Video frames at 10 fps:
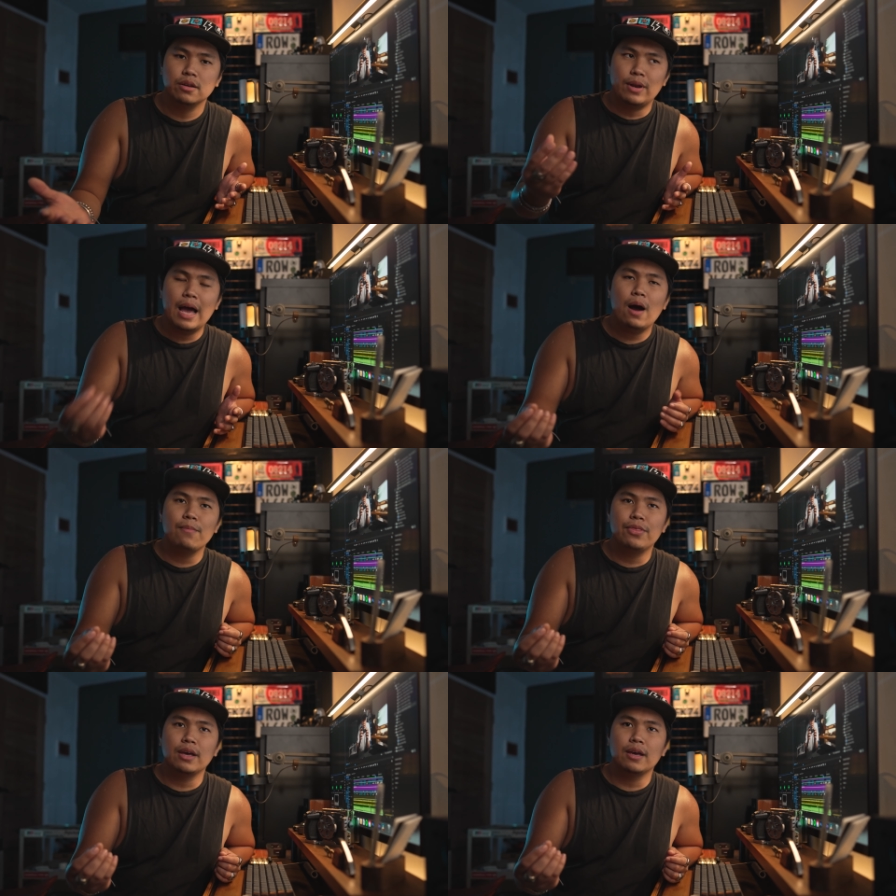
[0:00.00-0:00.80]
So now
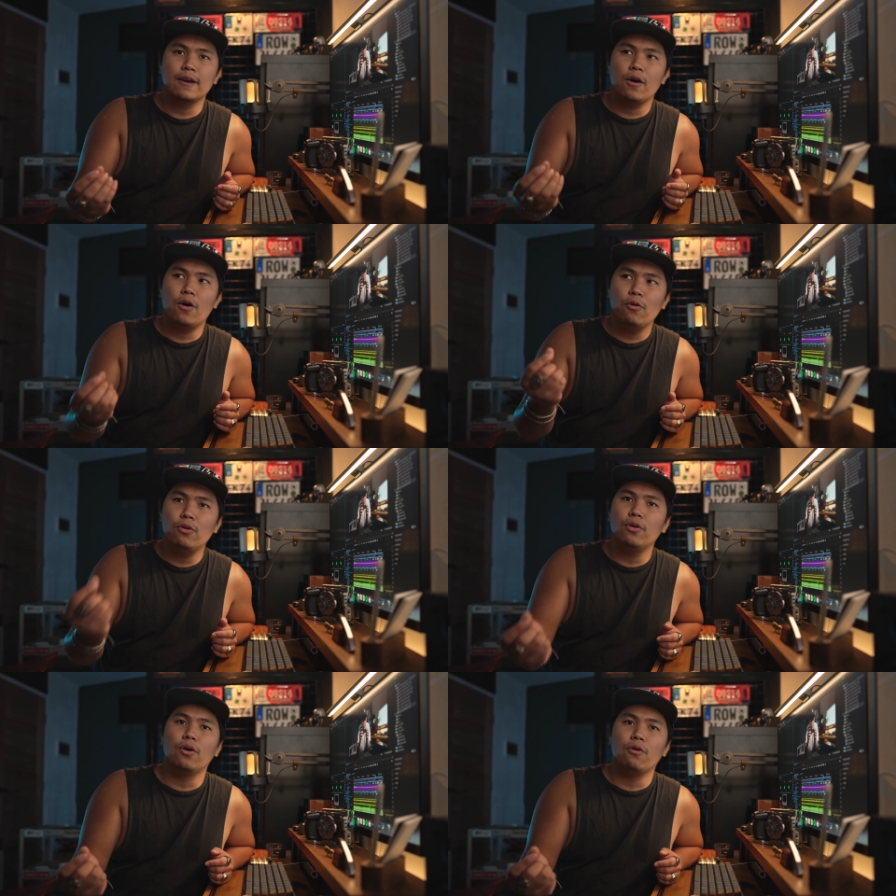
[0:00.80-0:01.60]
I'm thinking, oh
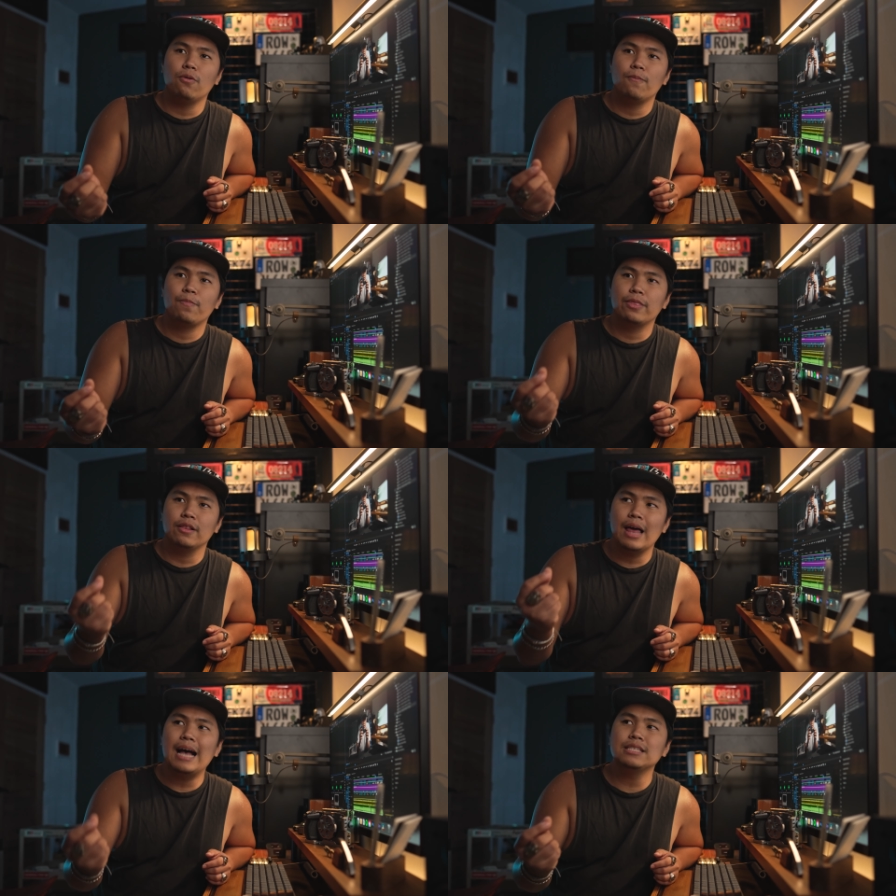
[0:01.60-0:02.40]
no, the
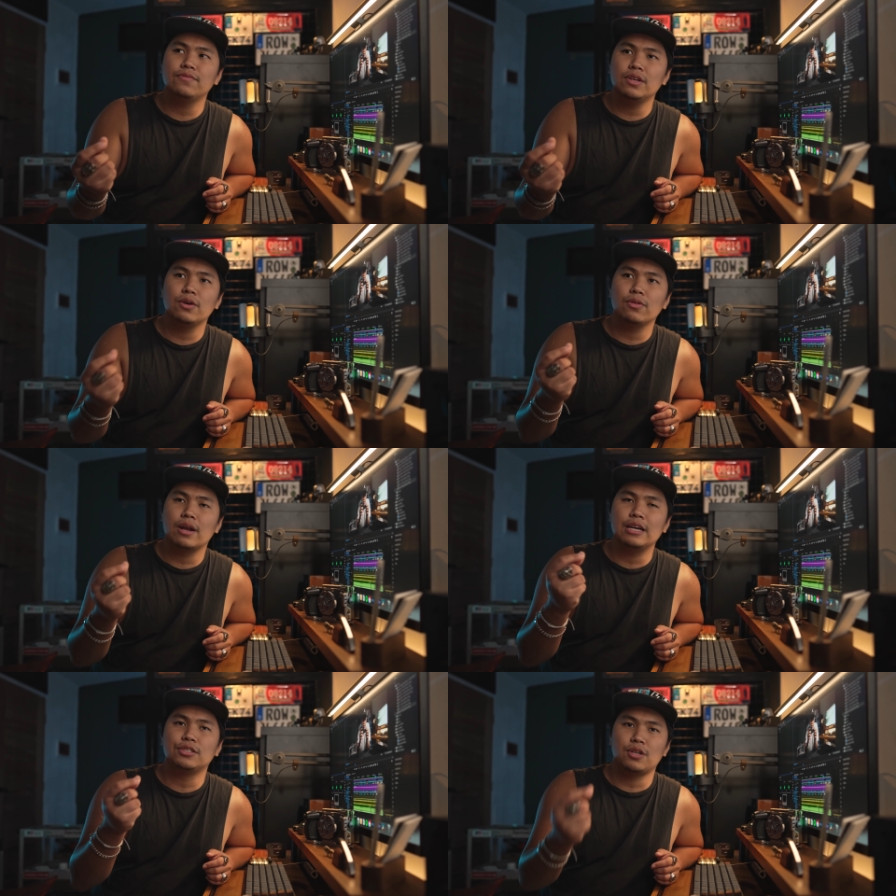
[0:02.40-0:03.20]
last video that
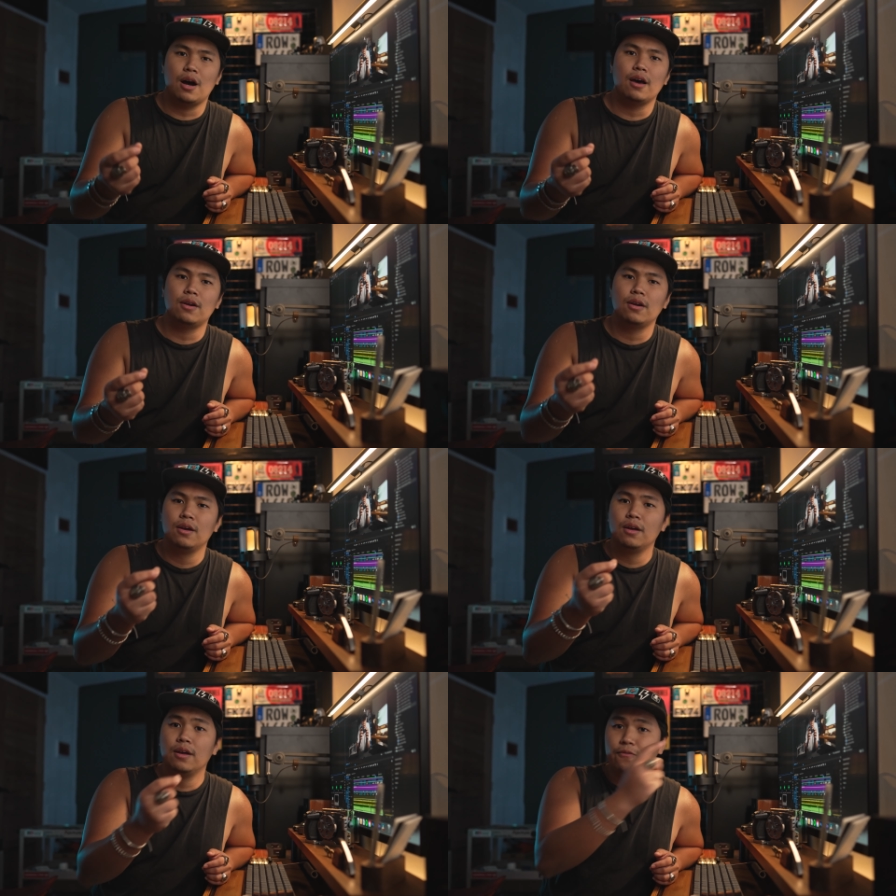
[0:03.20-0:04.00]
I shot
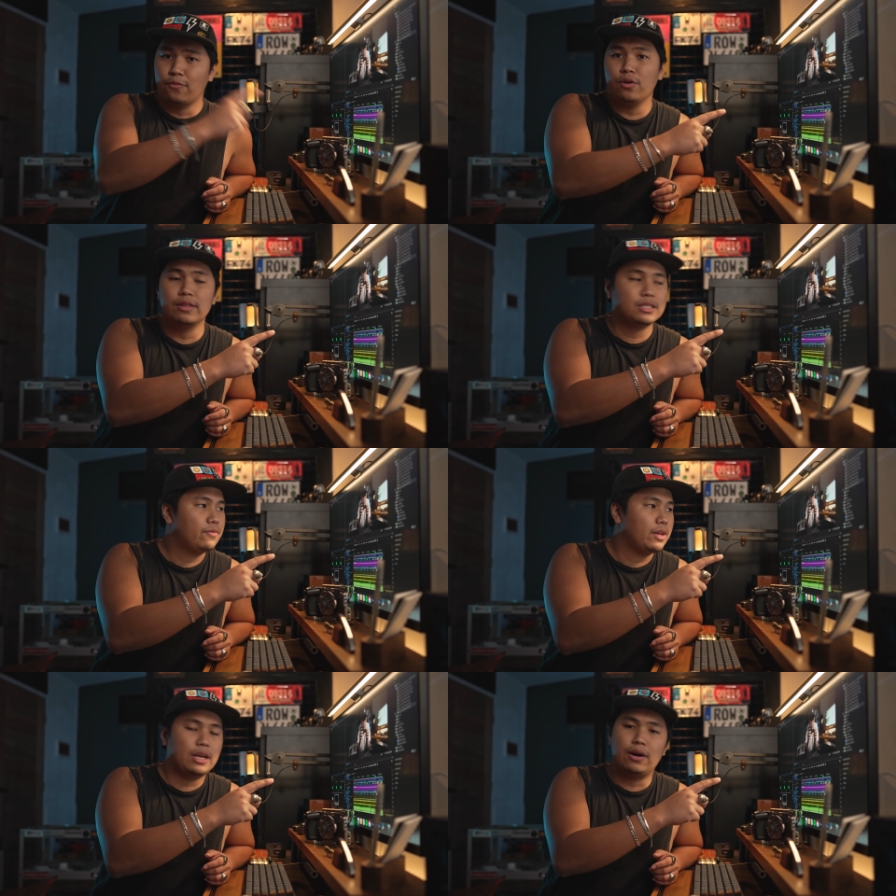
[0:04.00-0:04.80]
for this
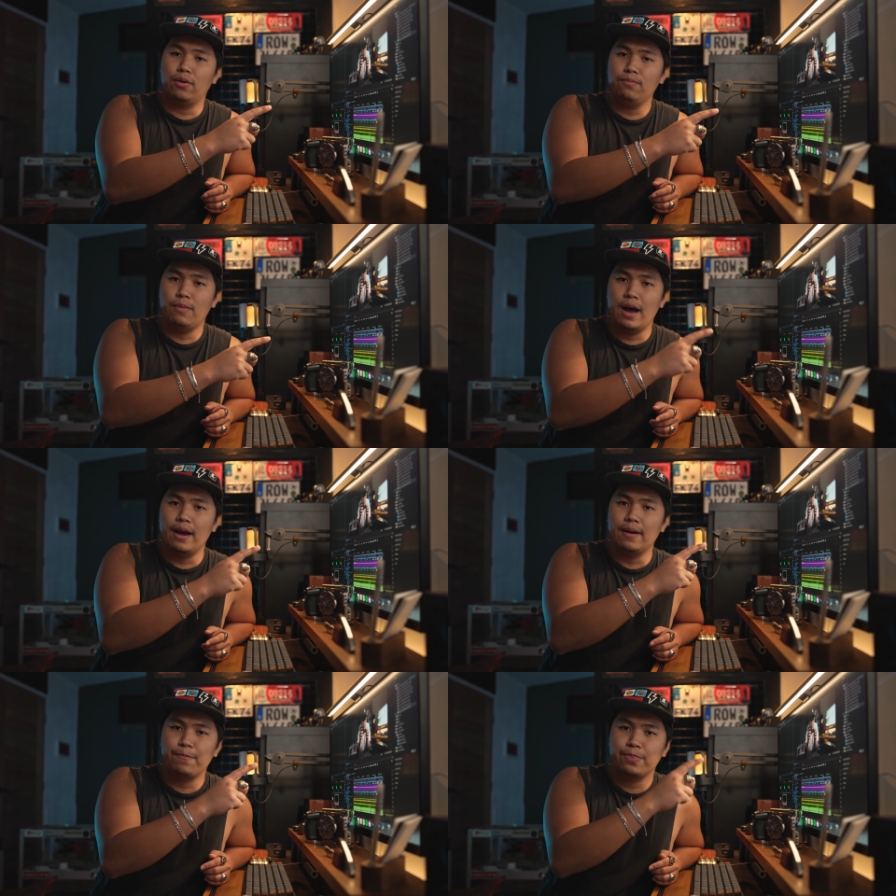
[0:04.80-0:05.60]
video,
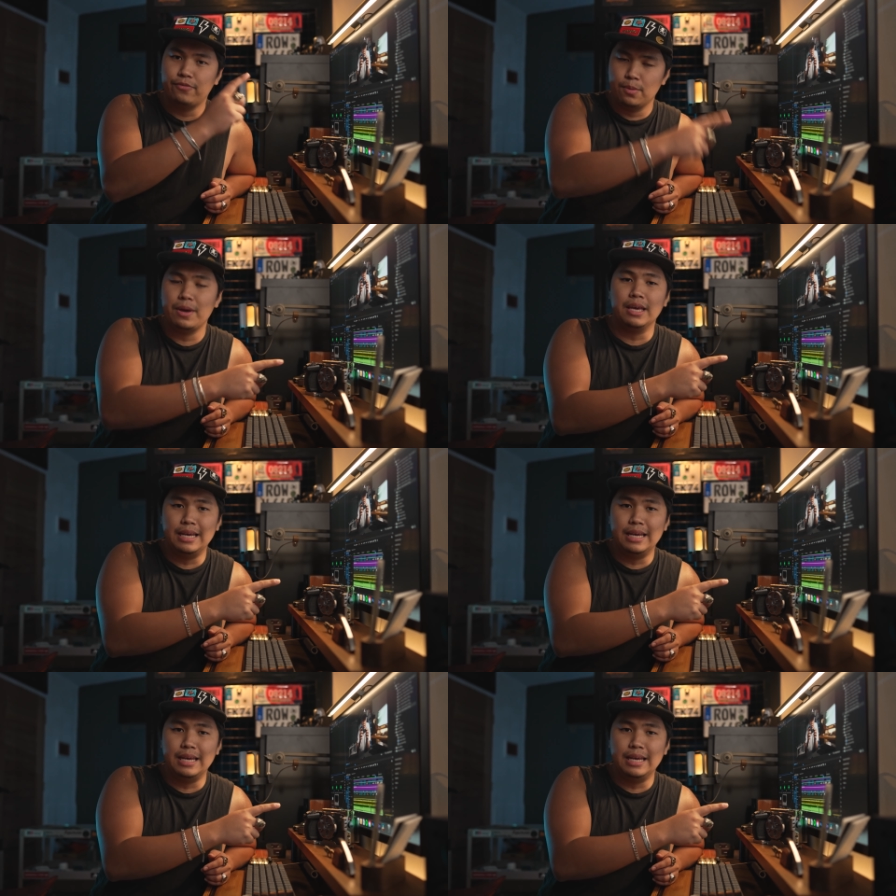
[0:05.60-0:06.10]
my filmmaking